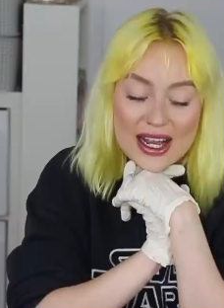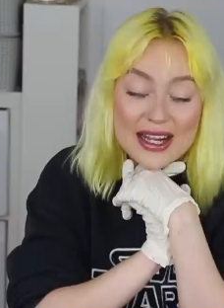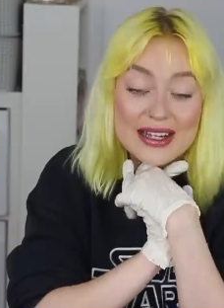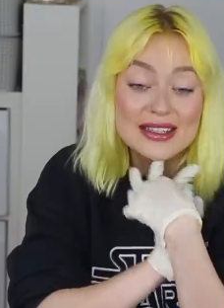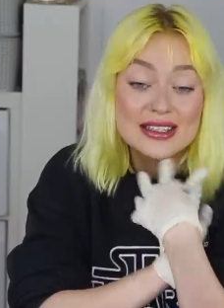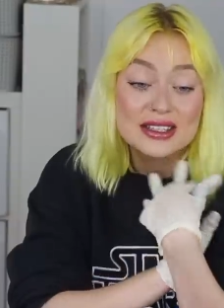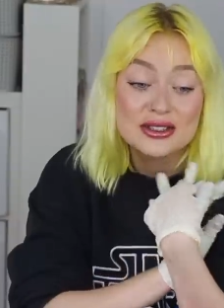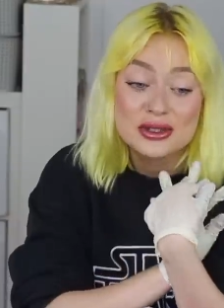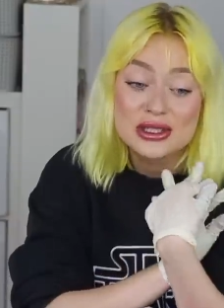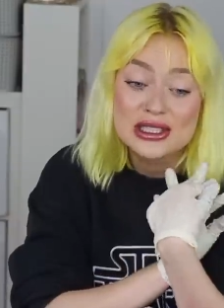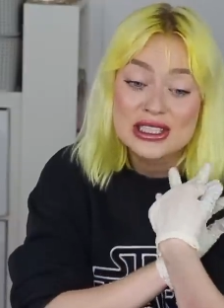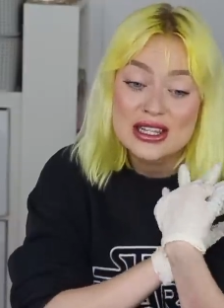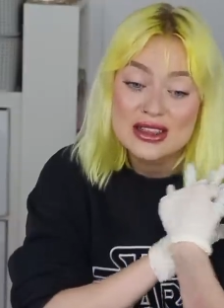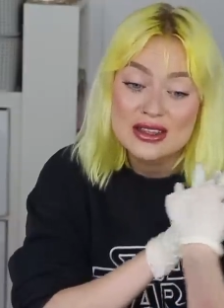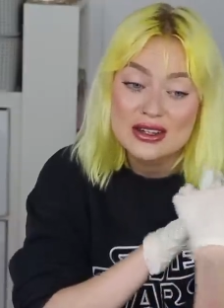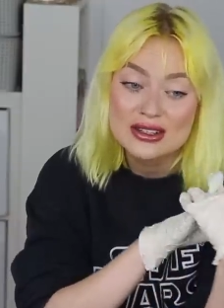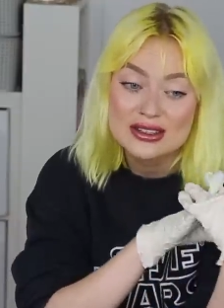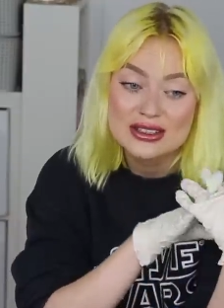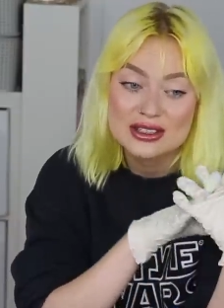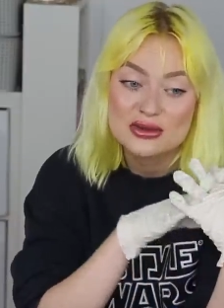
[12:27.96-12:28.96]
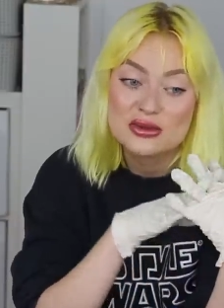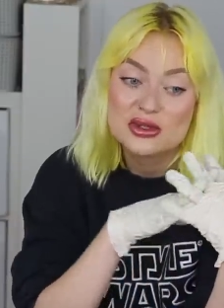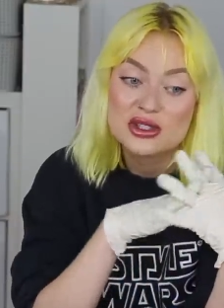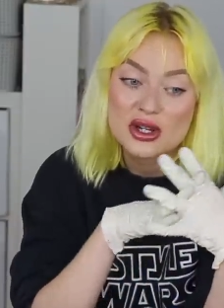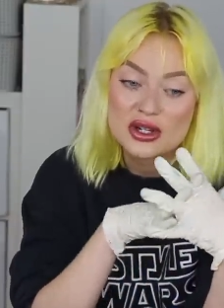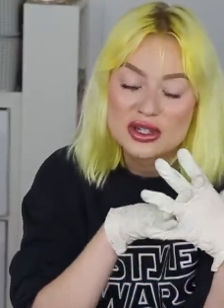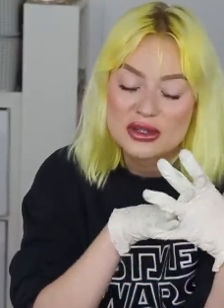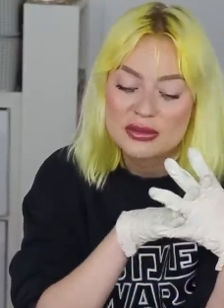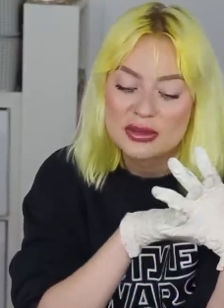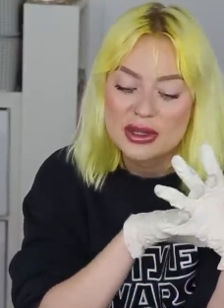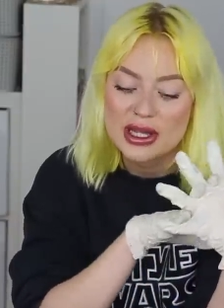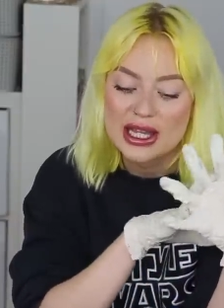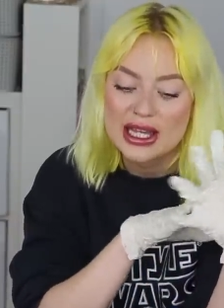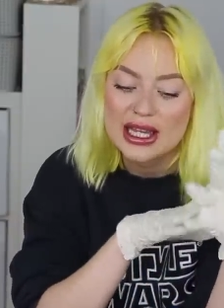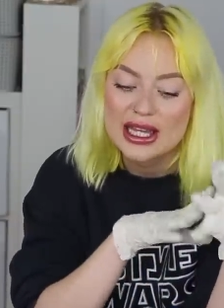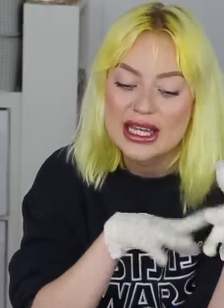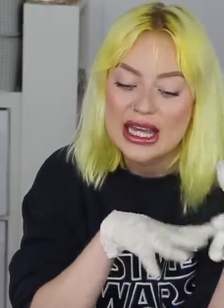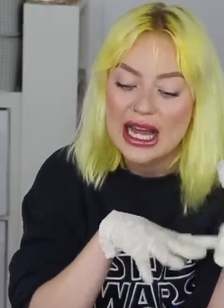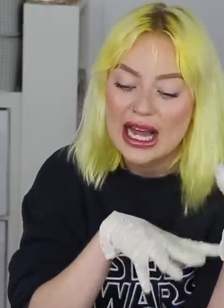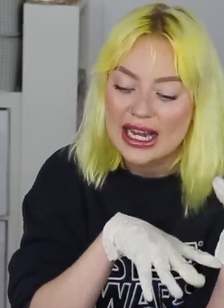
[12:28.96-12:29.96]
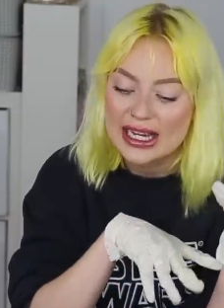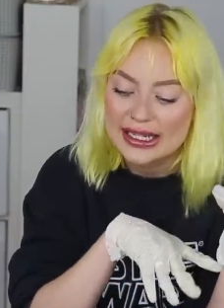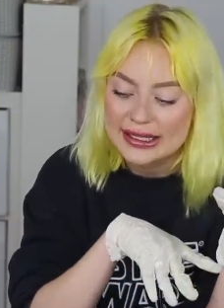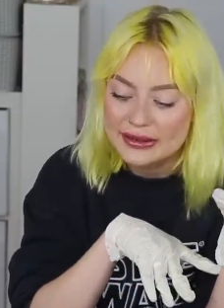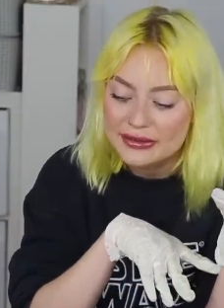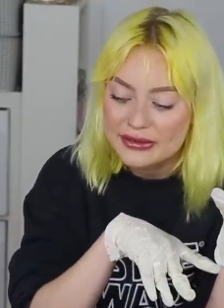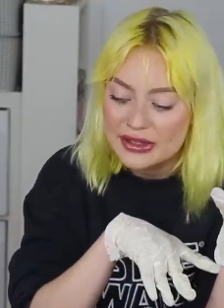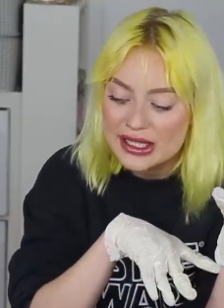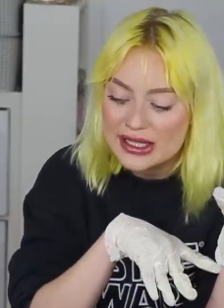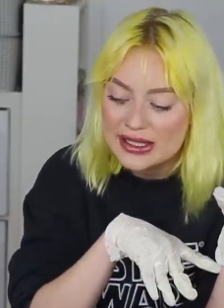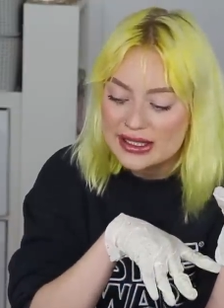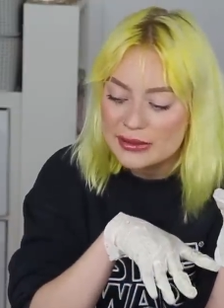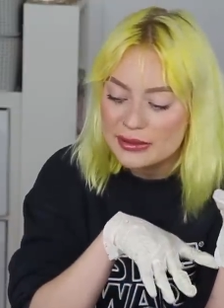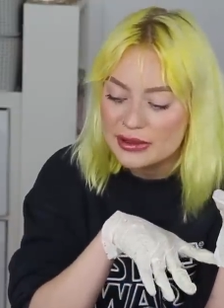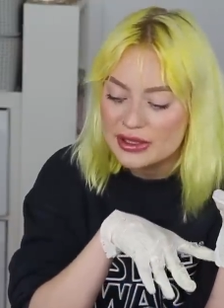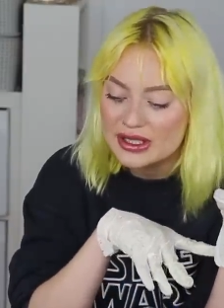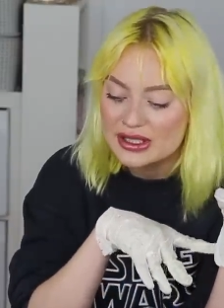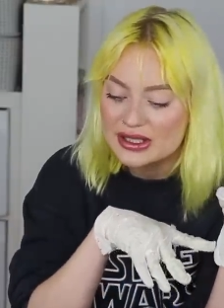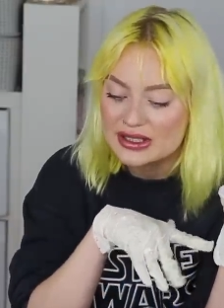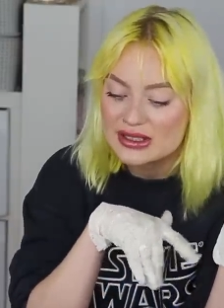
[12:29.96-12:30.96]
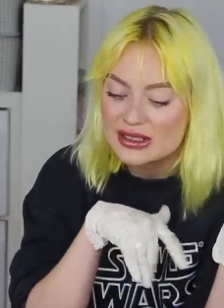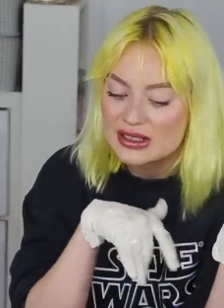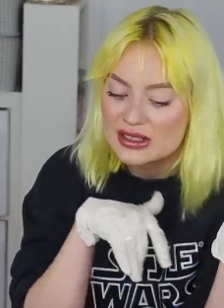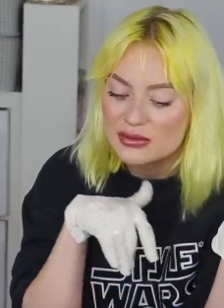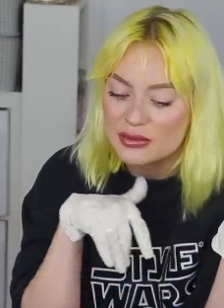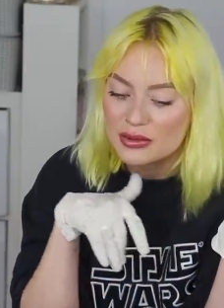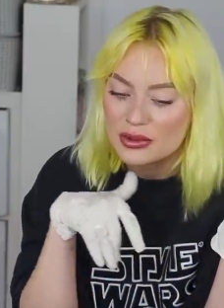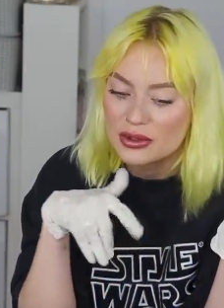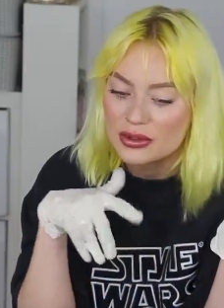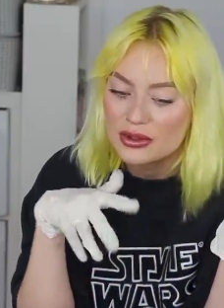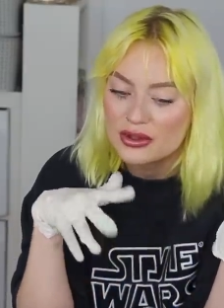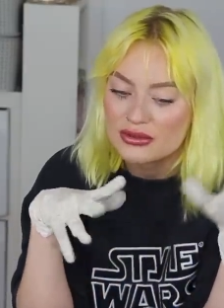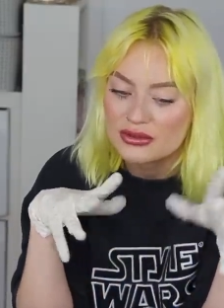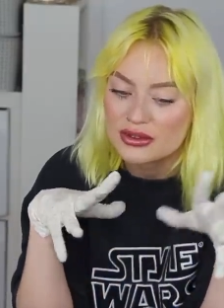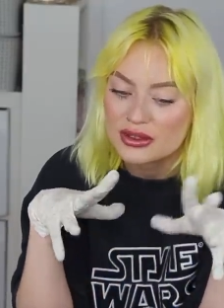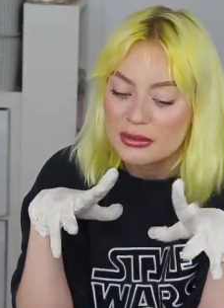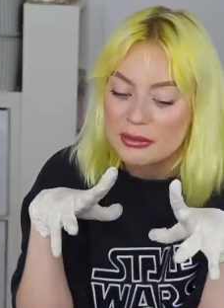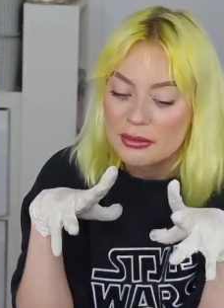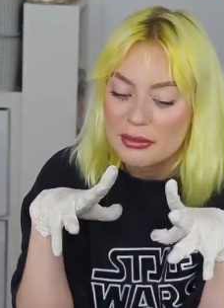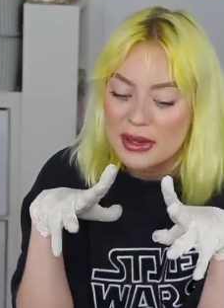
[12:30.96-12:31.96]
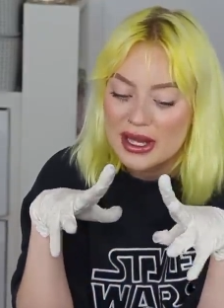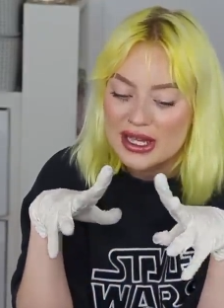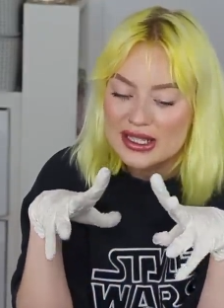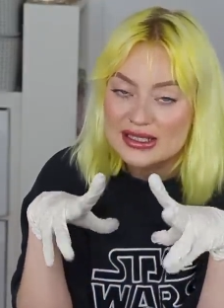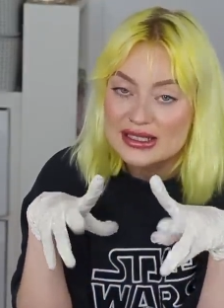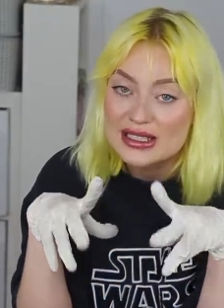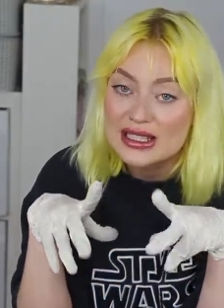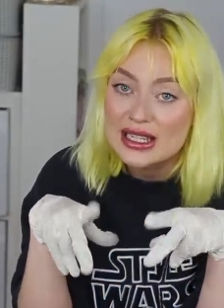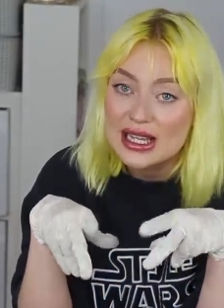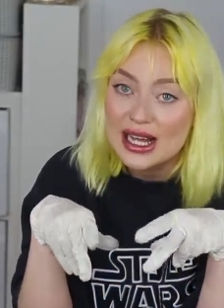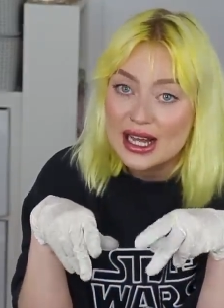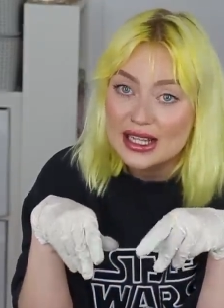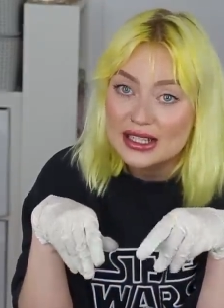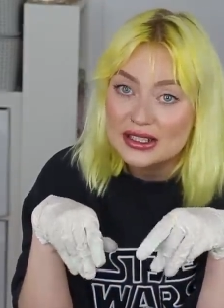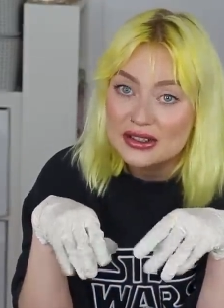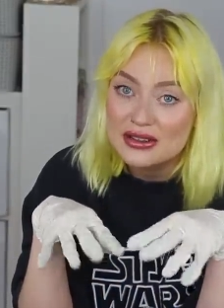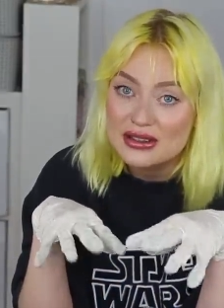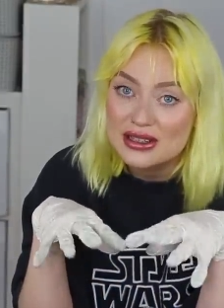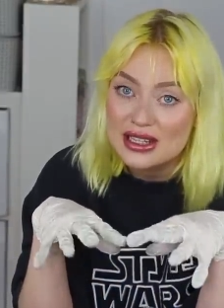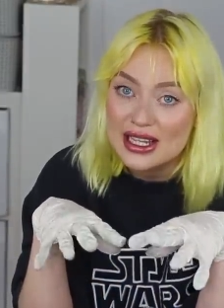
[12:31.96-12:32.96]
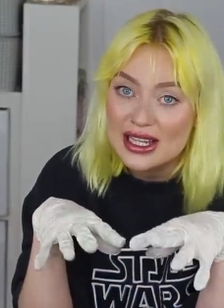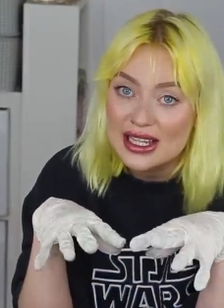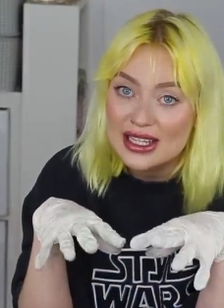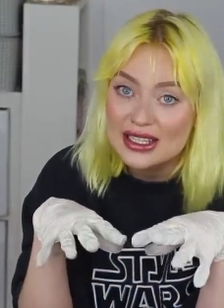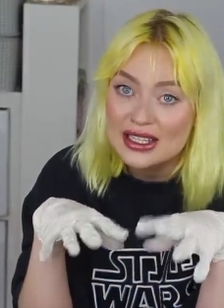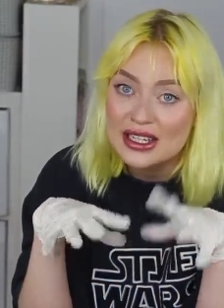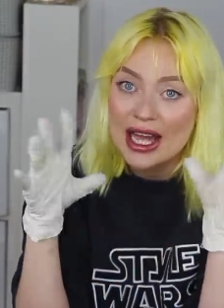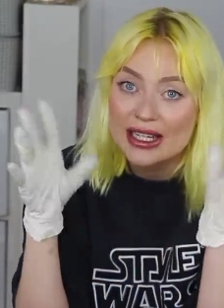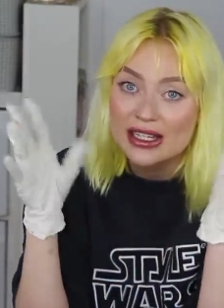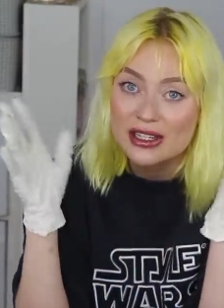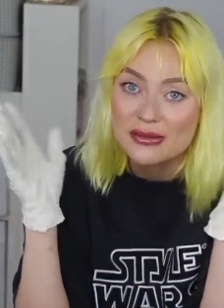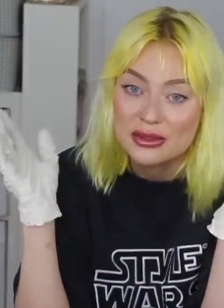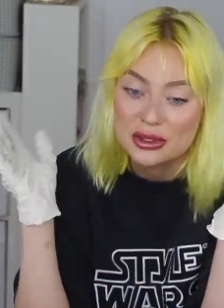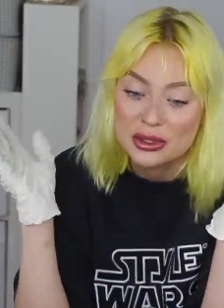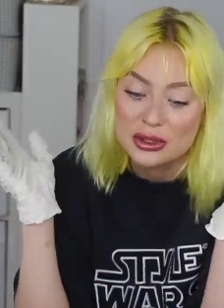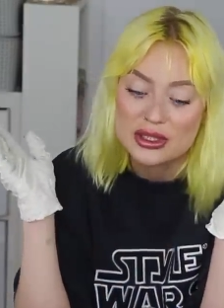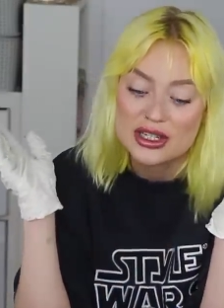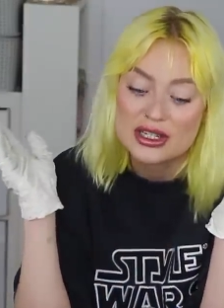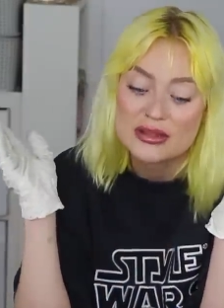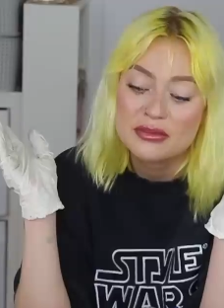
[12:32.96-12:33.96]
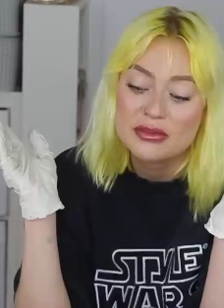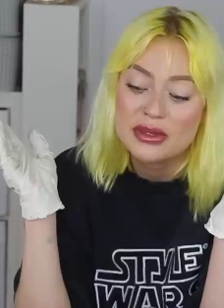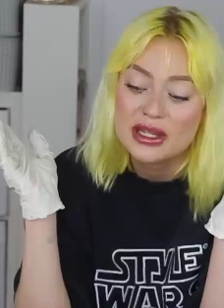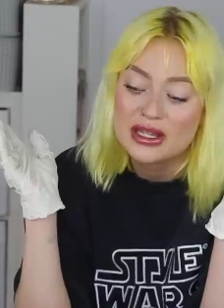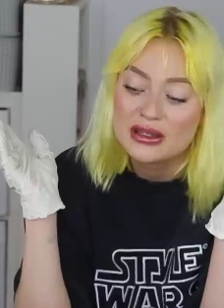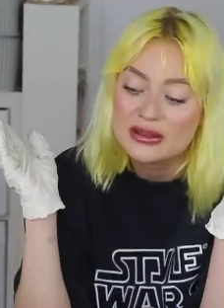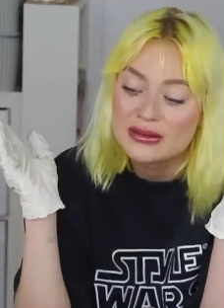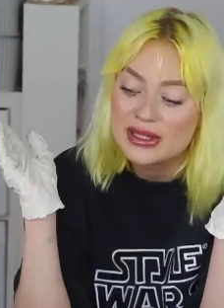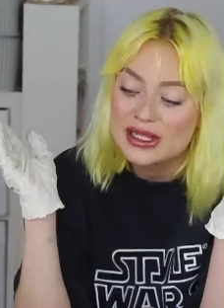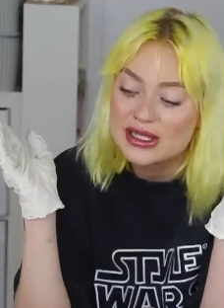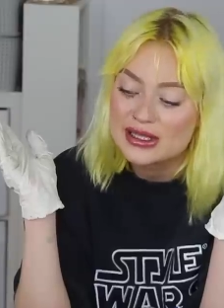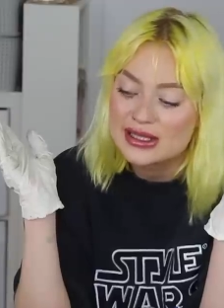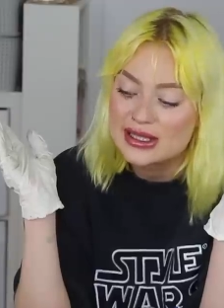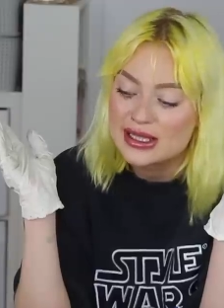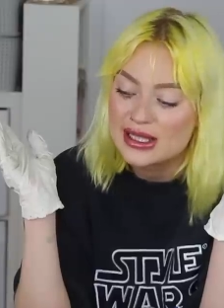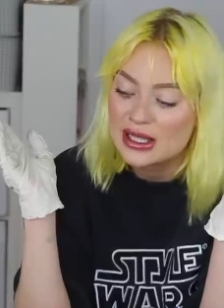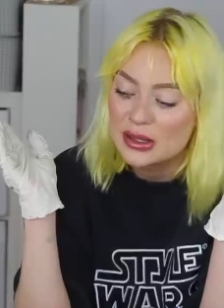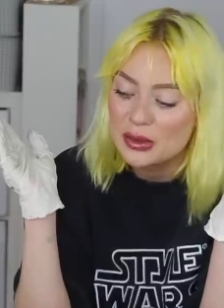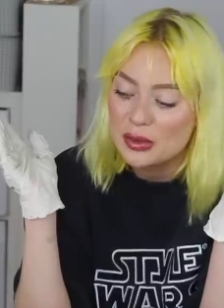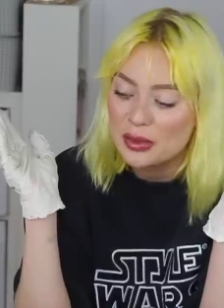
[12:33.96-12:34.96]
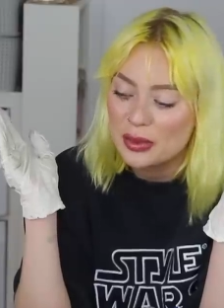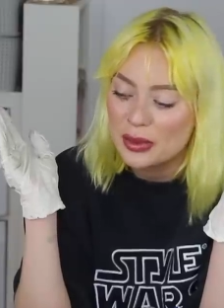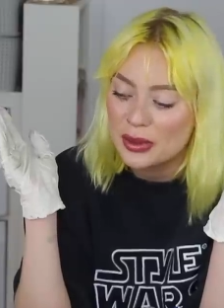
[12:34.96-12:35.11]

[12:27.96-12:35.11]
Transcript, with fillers: I literally thought this was gonna be kind of easy because it's more of a messy kind of thing and I'm good at being messy